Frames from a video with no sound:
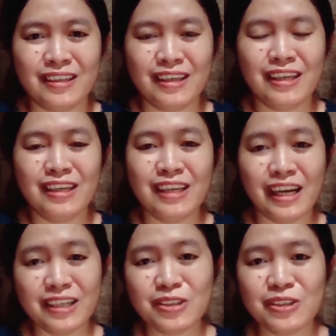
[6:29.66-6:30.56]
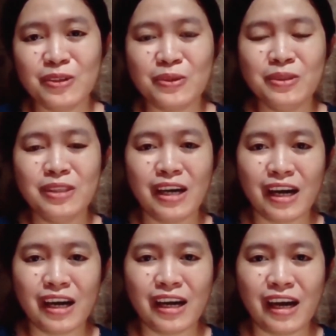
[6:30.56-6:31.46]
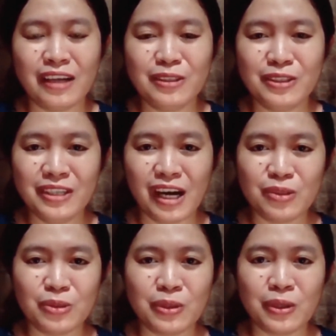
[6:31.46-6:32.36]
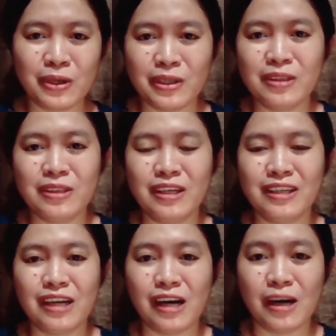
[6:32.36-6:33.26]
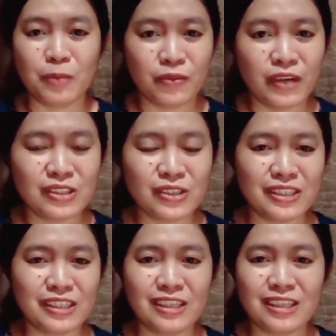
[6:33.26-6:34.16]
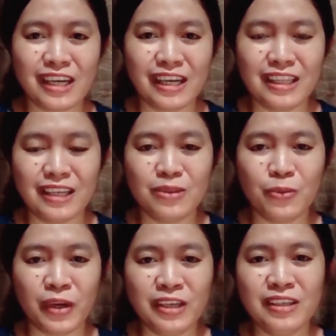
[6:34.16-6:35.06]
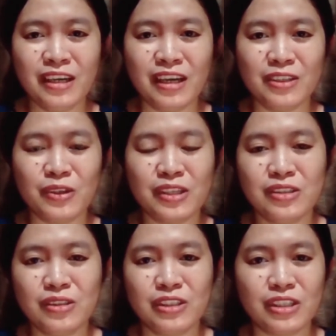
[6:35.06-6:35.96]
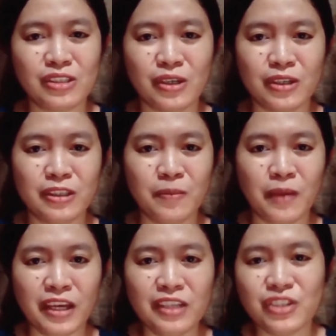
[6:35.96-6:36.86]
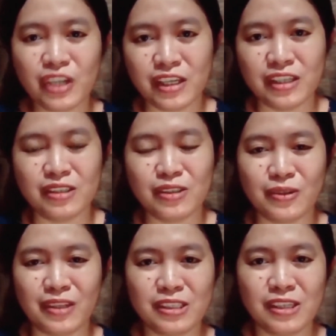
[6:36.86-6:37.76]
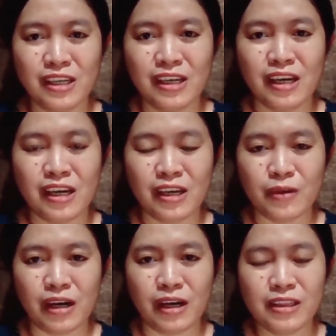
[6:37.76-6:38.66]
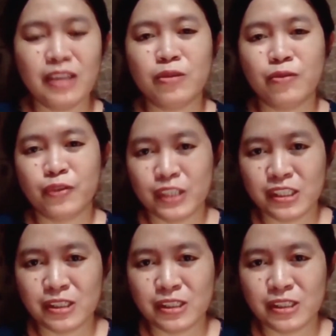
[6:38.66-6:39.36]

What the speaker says: in a lighter note, I learned how to call professors in Thailand way, and you can just call them AJ. So that's and then the first